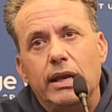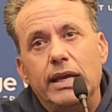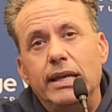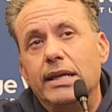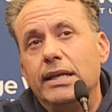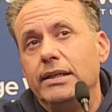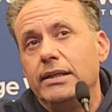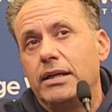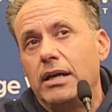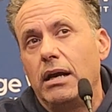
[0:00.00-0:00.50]
He
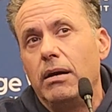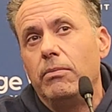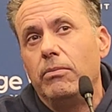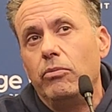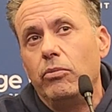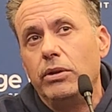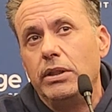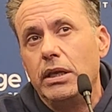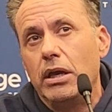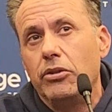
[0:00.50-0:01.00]
didn't
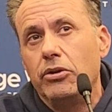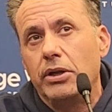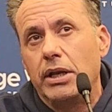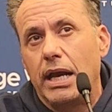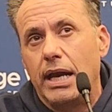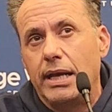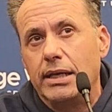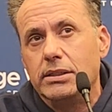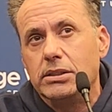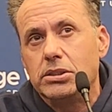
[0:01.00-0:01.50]
come with the other
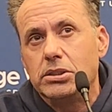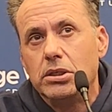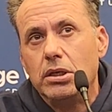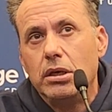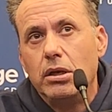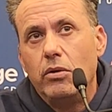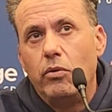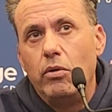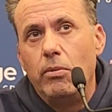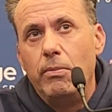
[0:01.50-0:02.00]
guys.
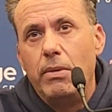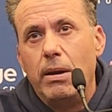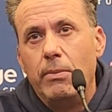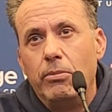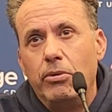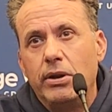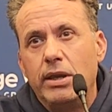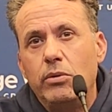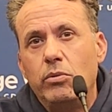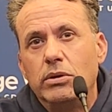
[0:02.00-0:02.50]

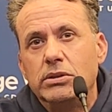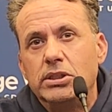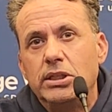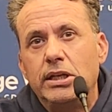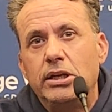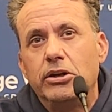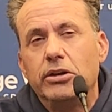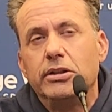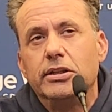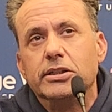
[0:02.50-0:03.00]
Remember, he wasn't
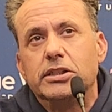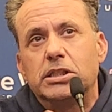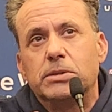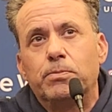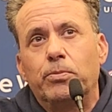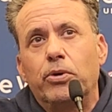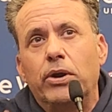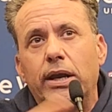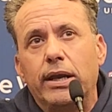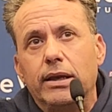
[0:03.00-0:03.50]
here in the
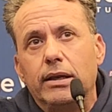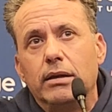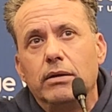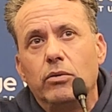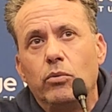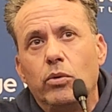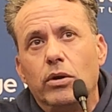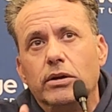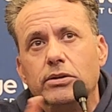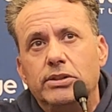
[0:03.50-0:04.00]
spring
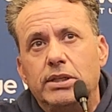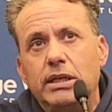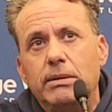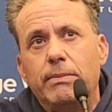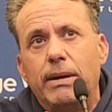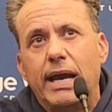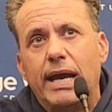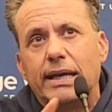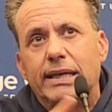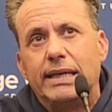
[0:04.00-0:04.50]
where
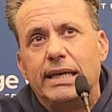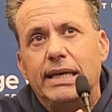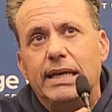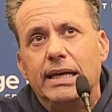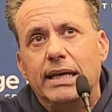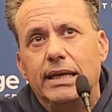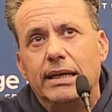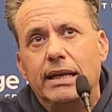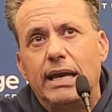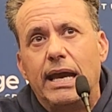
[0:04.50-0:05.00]
T-Mac,
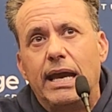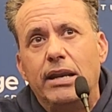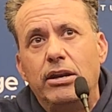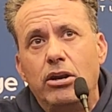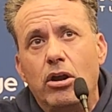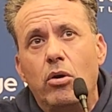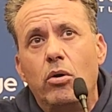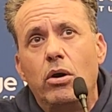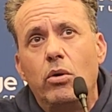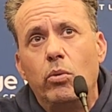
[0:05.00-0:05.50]
Kian, and
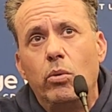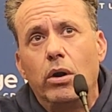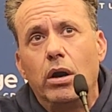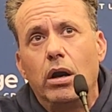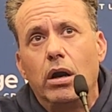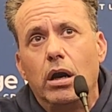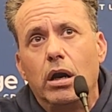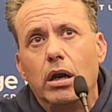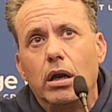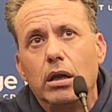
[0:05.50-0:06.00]
Noah
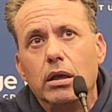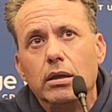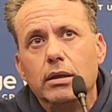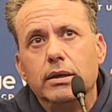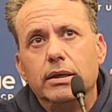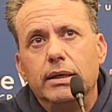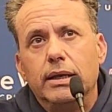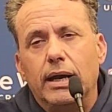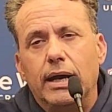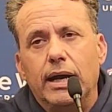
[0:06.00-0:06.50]
were.
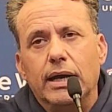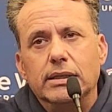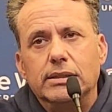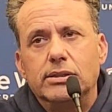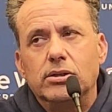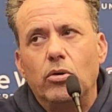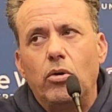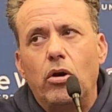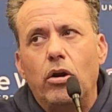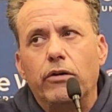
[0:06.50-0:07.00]

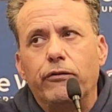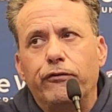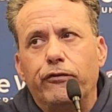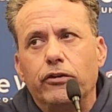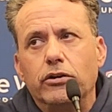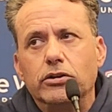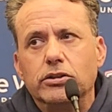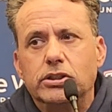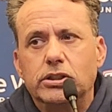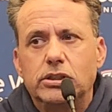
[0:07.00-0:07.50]
So our
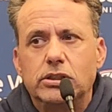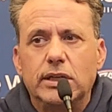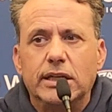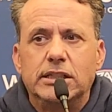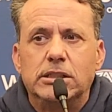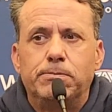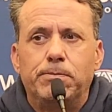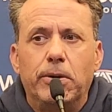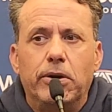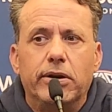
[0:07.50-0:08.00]
first
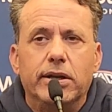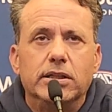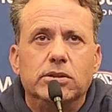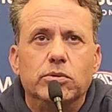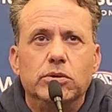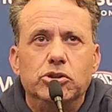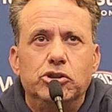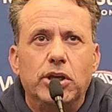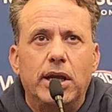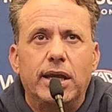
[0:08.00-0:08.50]
experience
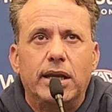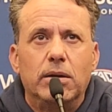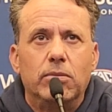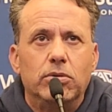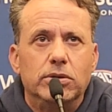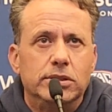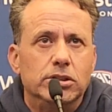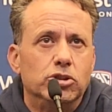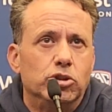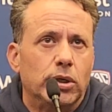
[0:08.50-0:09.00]
with Jacob
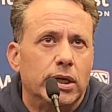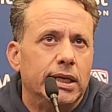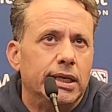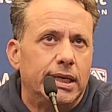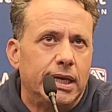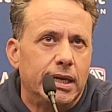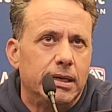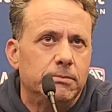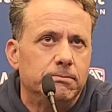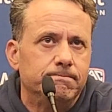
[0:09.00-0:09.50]
was in training
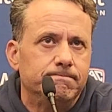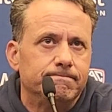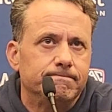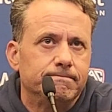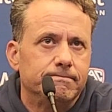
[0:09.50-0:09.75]
camp,